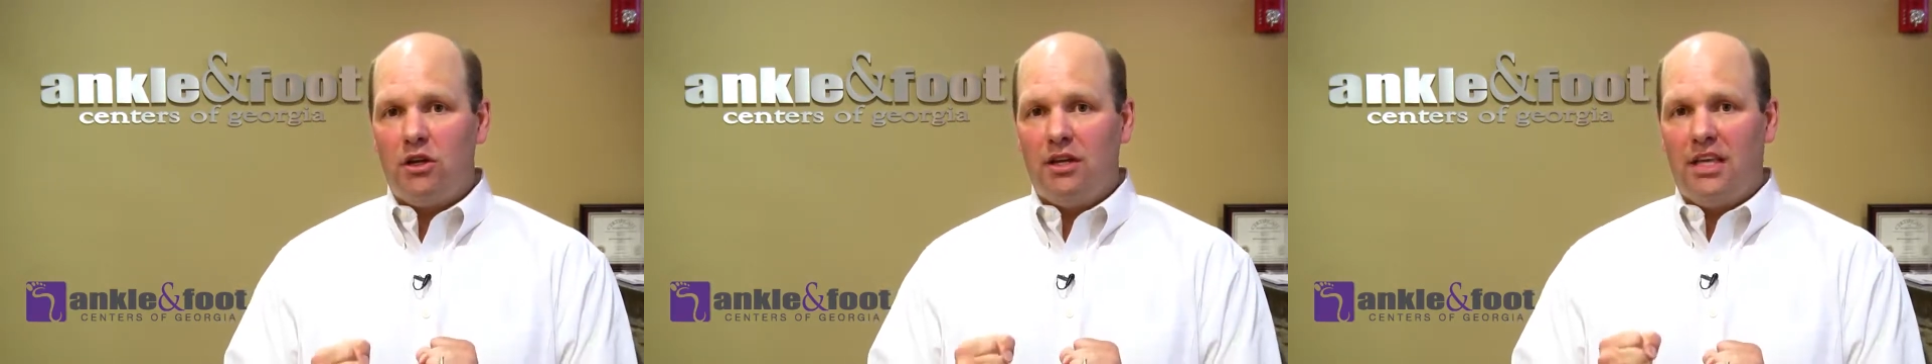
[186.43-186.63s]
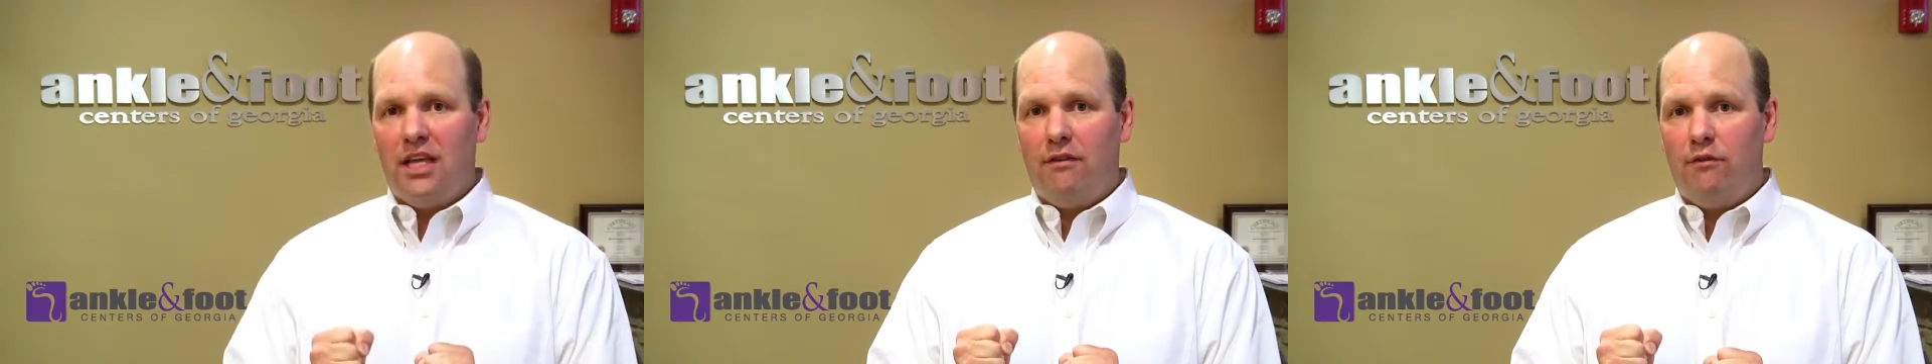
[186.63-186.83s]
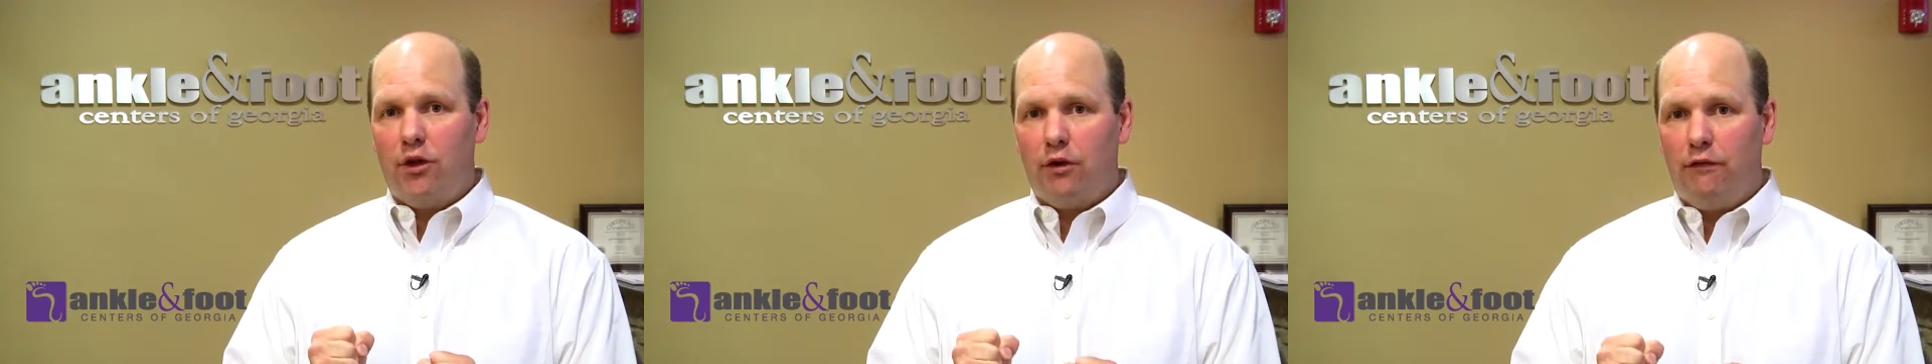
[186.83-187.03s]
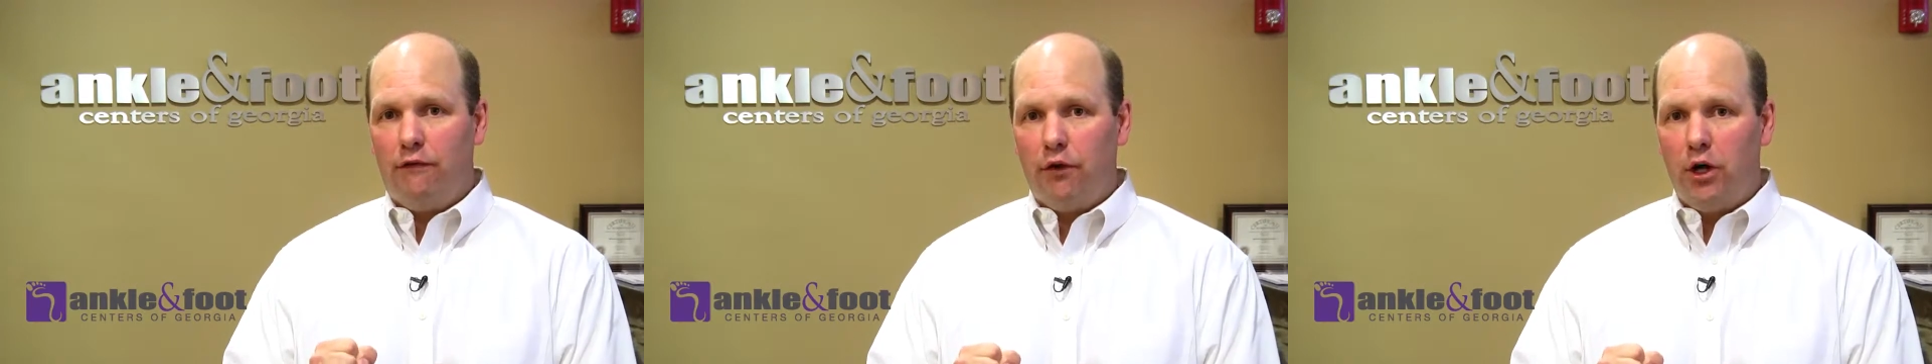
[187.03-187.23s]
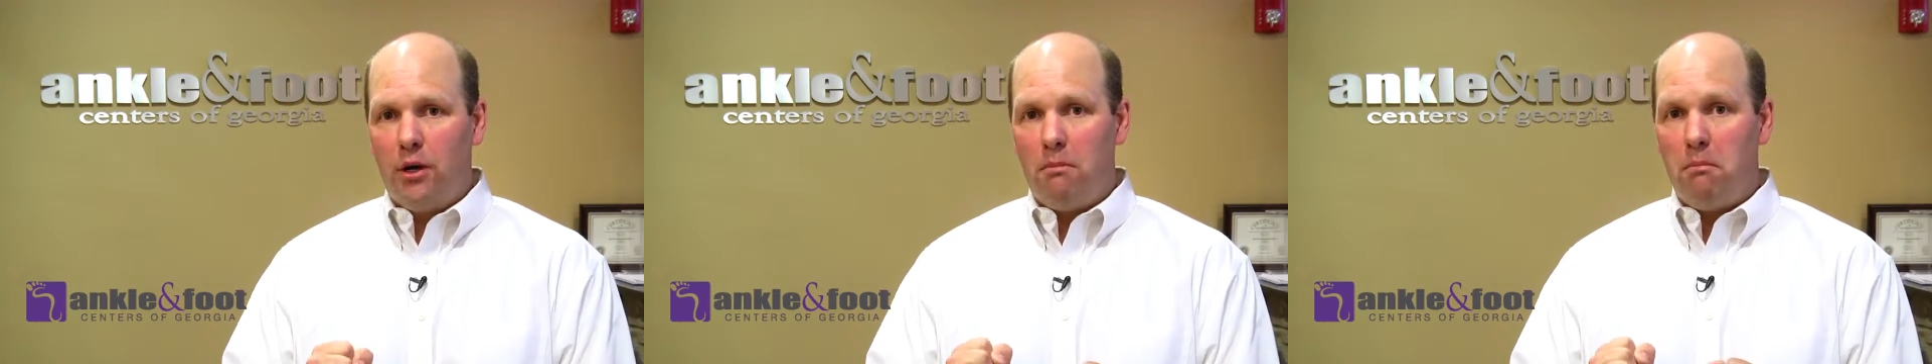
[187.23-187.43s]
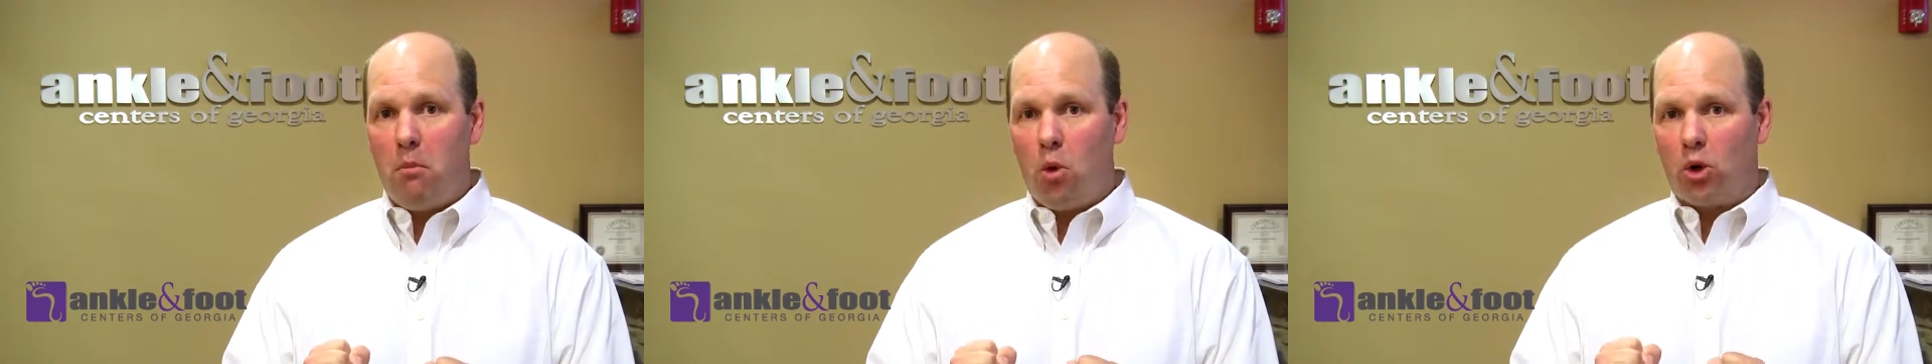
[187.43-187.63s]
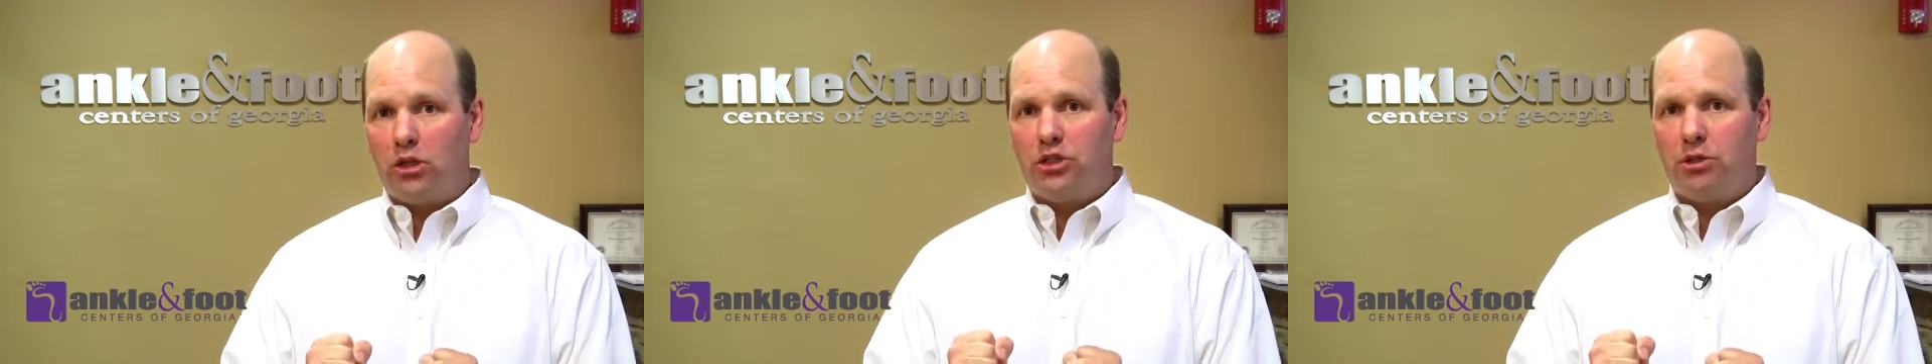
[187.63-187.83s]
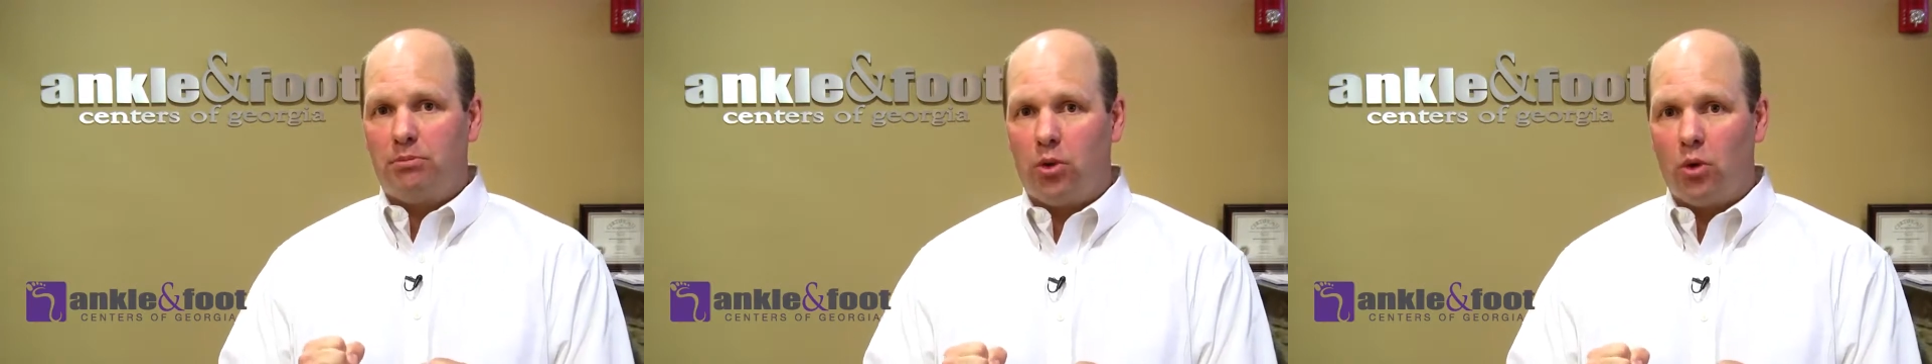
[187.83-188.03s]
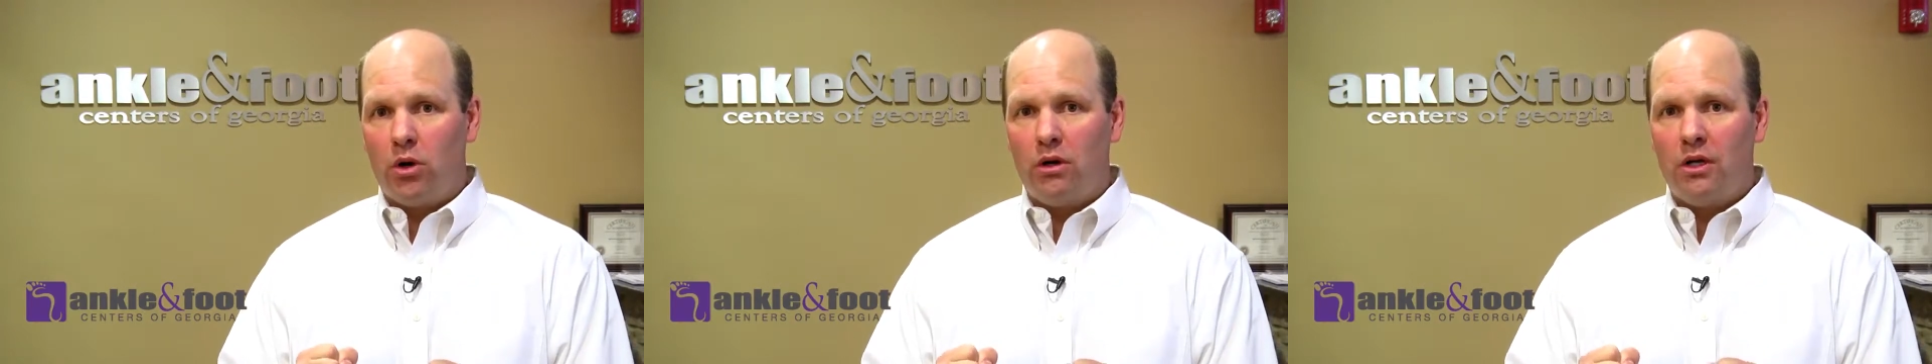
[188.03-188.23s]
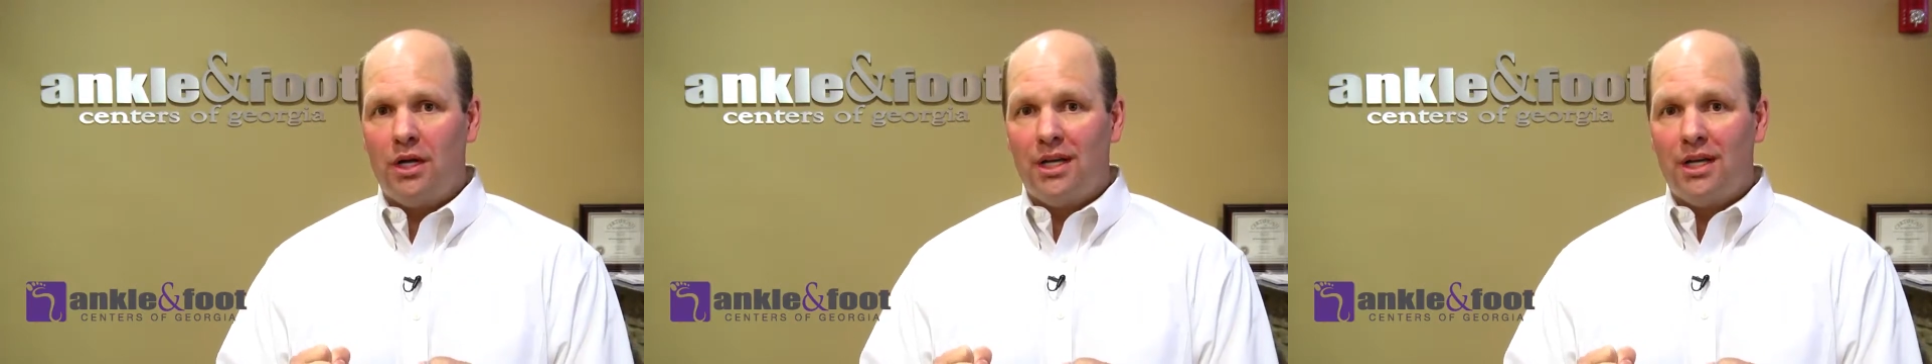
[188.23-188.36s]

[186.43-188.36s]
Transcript: give your foot more support